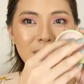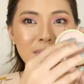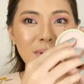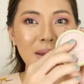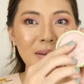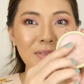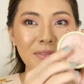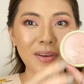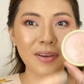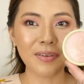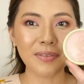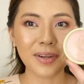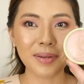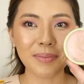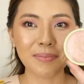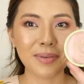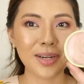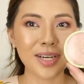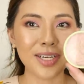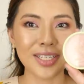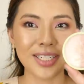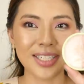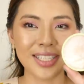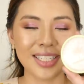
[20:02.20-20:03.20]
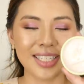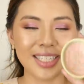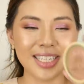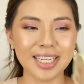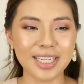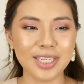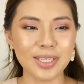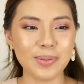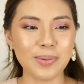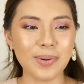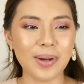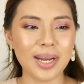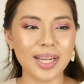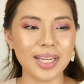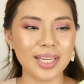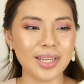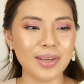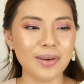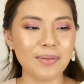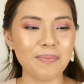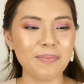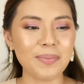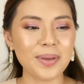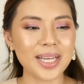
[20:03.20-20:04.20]
My favorite blush is this
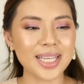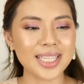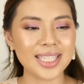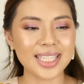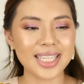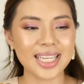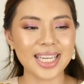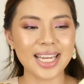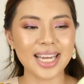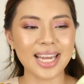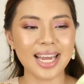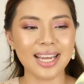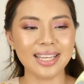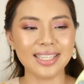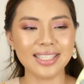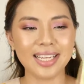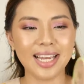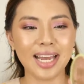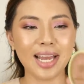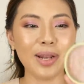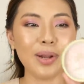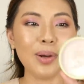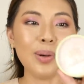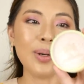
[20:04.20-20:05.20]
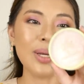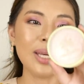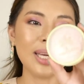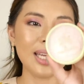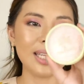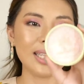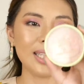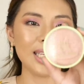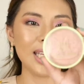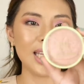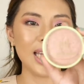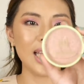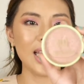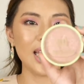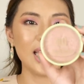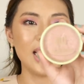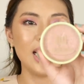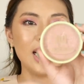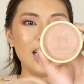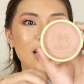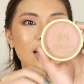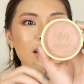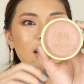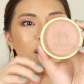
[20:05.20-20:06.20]
one, yung Pixie x Hello
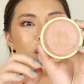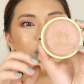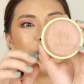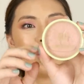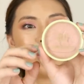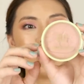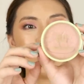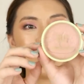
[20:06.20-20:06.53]
Kitty. Yung